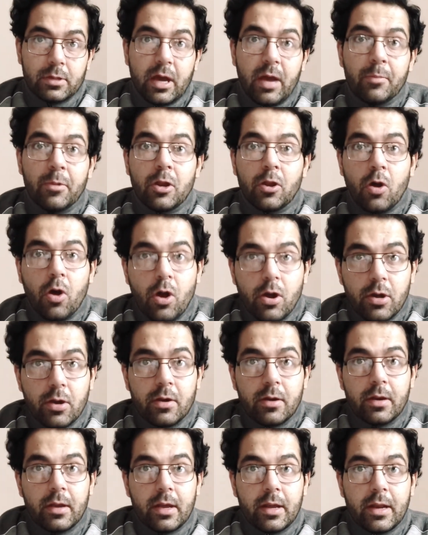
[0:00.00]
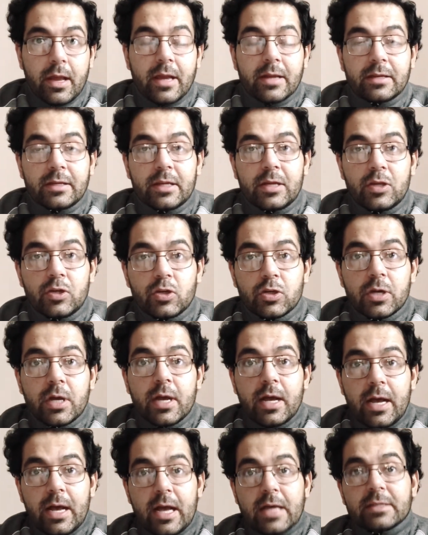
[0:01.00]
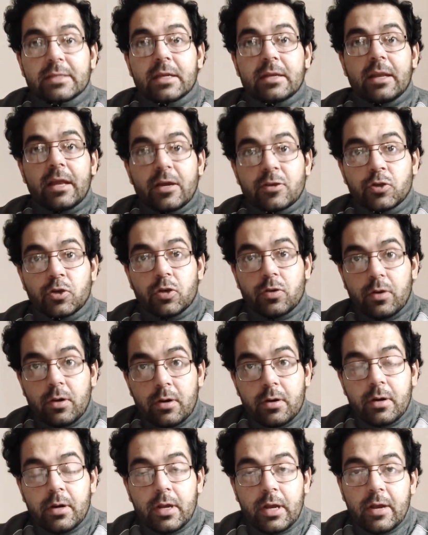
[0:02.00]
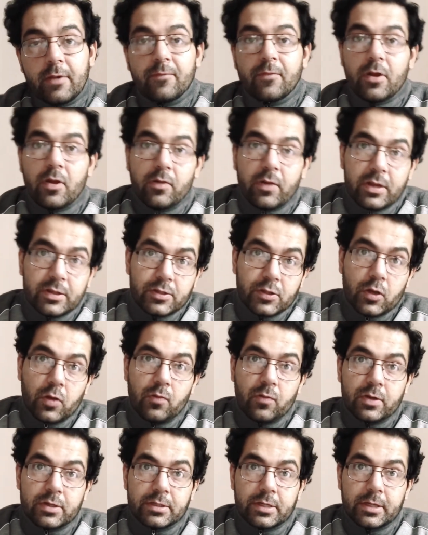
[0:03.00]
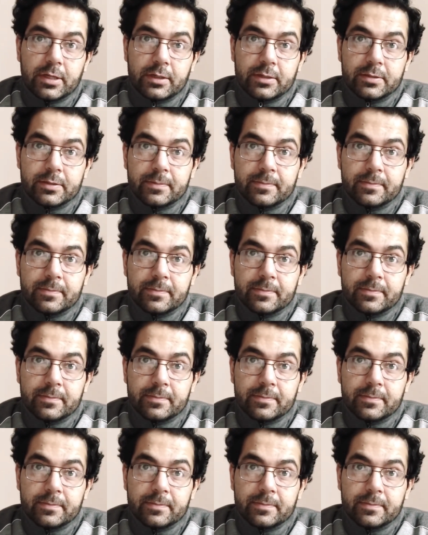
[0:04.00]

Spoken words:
I'm a lawyer and I teach as a lecturer in various universities.